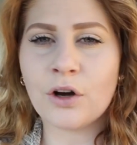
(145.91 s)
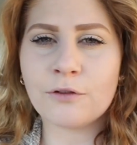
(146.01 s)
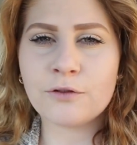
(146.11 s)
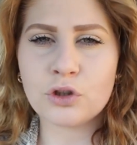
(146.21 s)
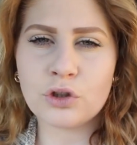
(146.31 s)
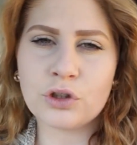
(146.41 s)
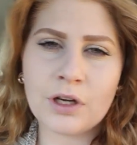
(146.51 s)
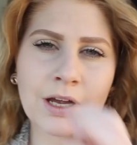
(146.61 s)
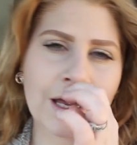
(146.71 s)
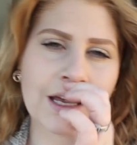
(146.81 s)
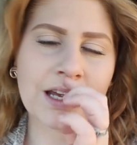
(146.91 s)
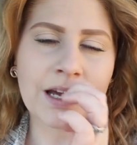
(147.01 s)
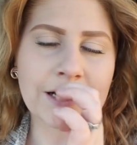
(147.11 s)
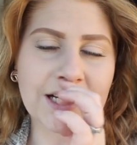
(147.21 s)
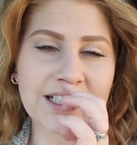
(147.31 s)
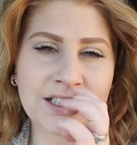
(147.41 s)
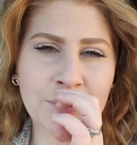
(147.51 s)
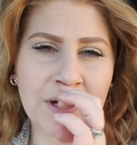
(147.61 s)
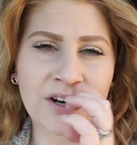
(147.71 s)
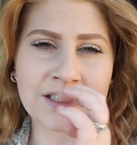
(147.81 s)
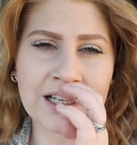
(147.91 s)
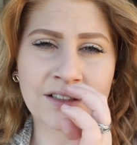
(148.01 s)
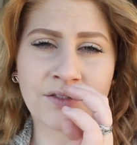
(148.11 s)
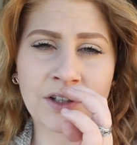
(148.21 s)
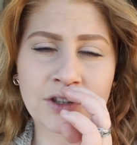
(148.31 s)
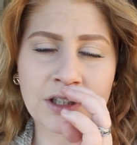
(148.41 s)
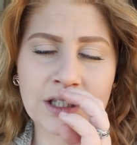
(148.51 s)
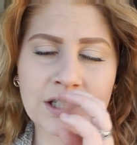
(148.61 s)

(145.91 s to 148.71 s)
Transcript: off to Jason's parents' house. Frederick